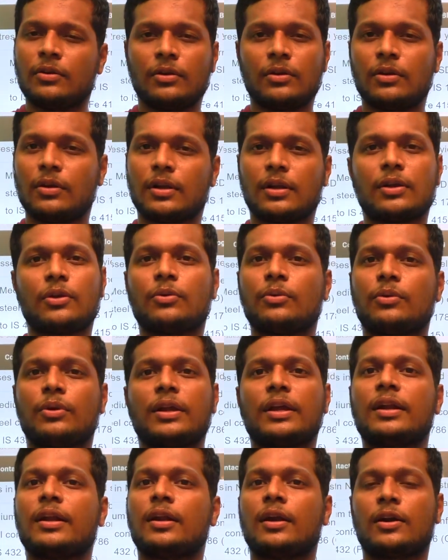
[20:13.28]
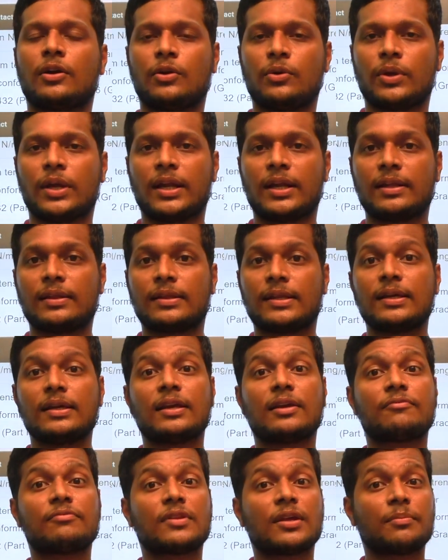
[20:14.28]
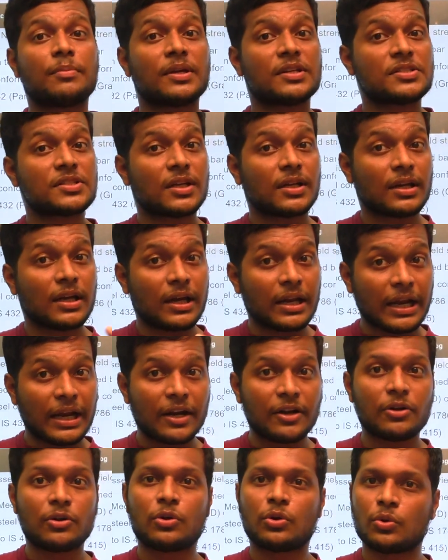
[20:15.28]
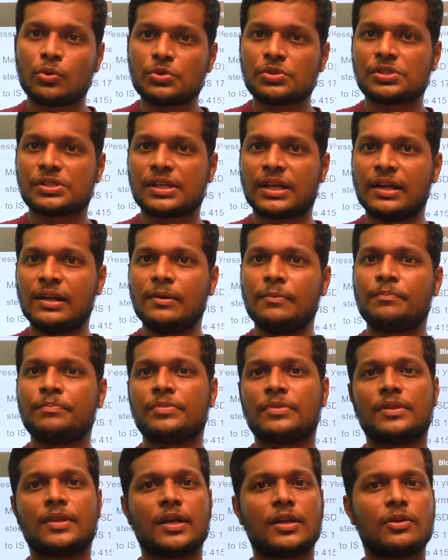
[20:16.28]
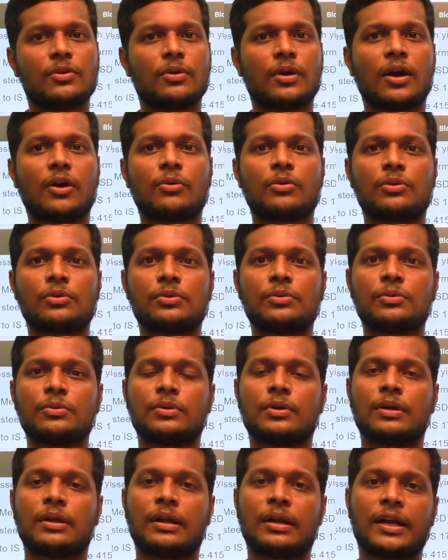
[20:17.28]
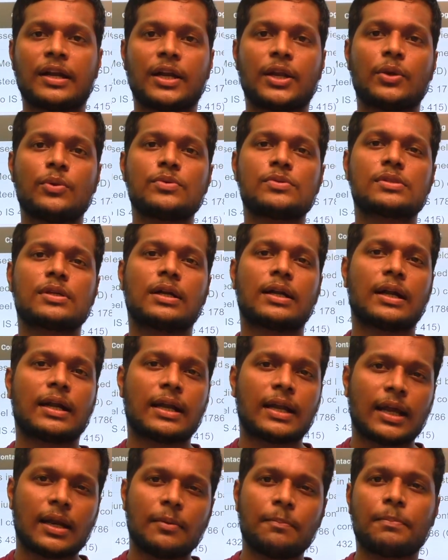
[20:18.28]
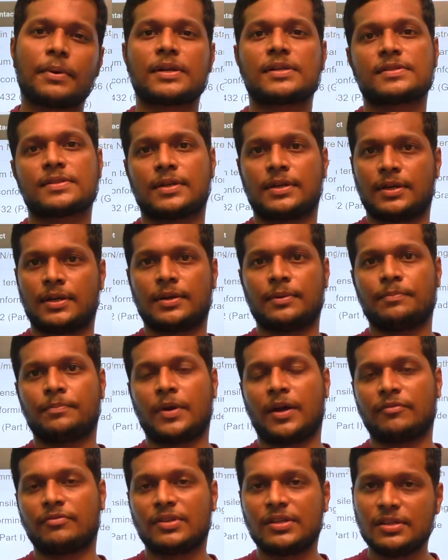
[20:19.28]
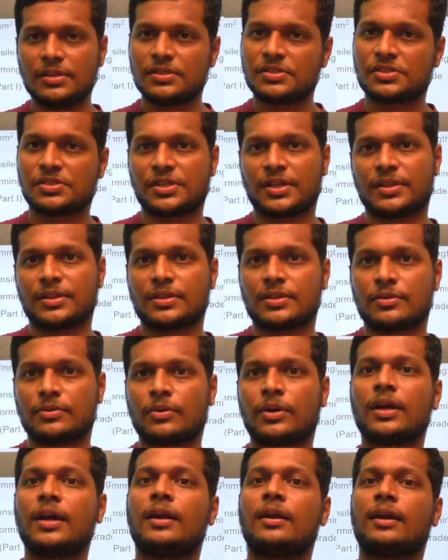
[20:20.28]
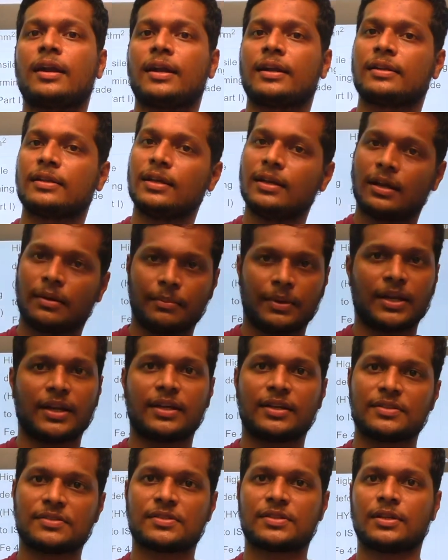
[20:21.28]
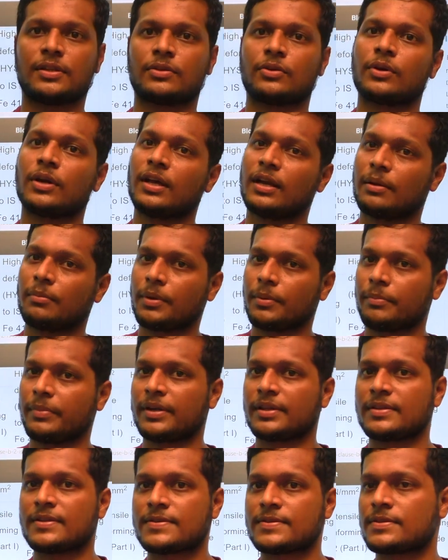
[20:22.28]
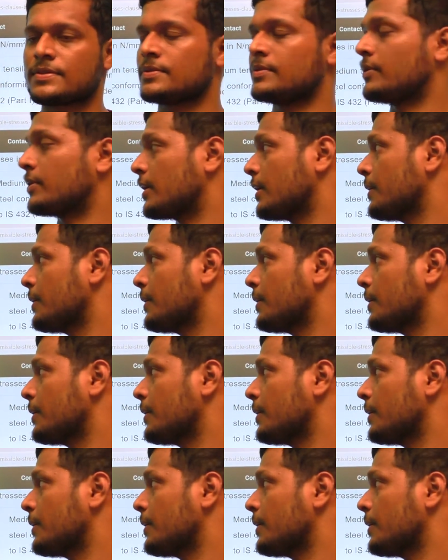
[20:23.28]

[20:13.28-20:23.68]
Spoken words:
you need not do anything. If they mention grade 2 steel, then you have to reduce 10% of the strength, okay, and write the remaining strength, okay, remember this, okay.